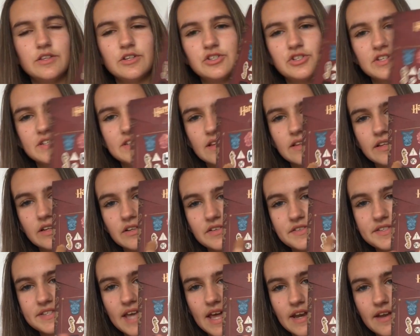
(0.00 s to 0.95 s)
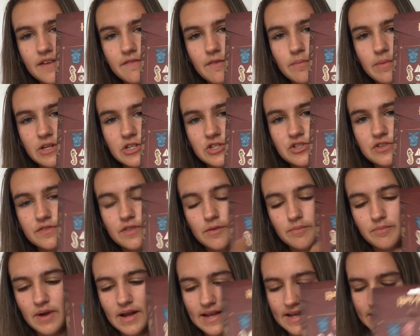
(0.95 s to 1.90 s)
there's just a little set of a bunch of
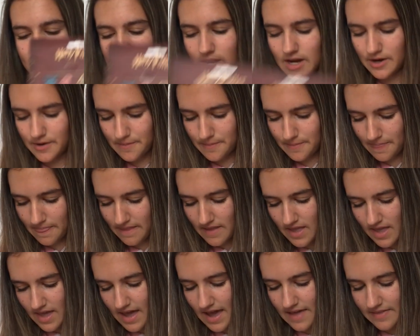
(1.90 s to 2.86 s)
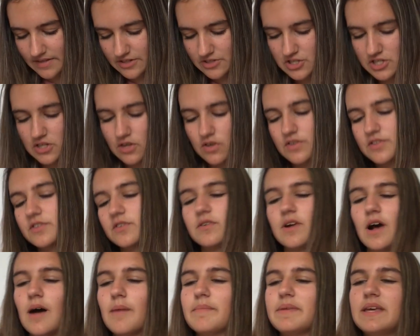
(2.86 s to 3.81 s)
them right here. And then she also
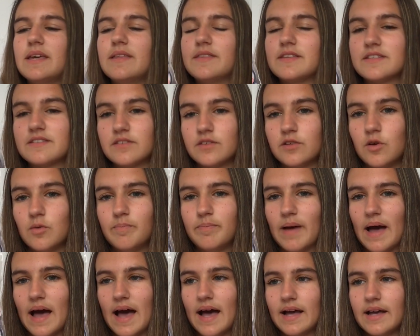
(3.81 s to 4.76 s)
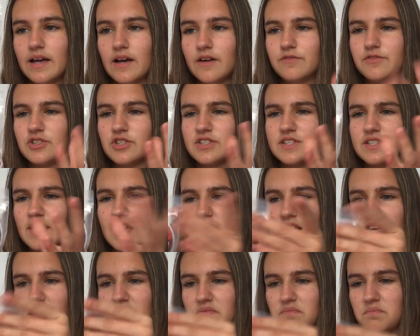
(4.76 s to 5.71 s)
got me this little bag of just
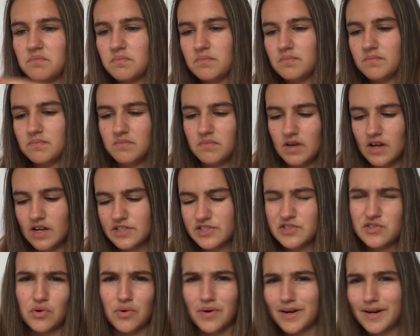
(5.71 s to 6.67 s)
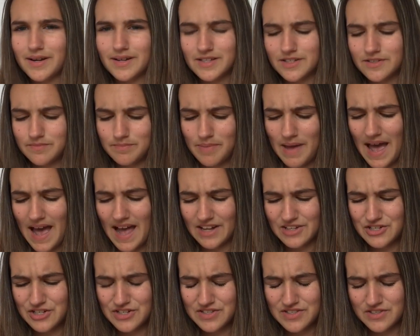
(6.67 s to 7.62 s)
like assorted
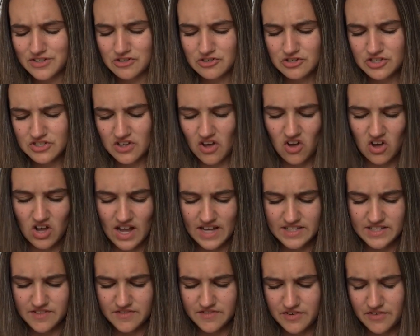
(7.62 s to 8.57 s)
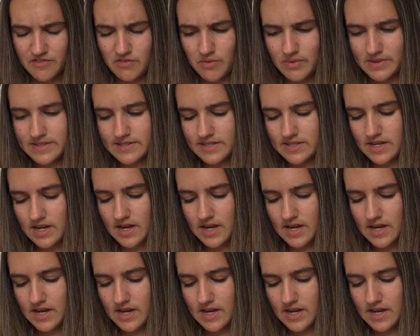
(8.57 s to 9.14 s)
patches. There's just all kinds of different ones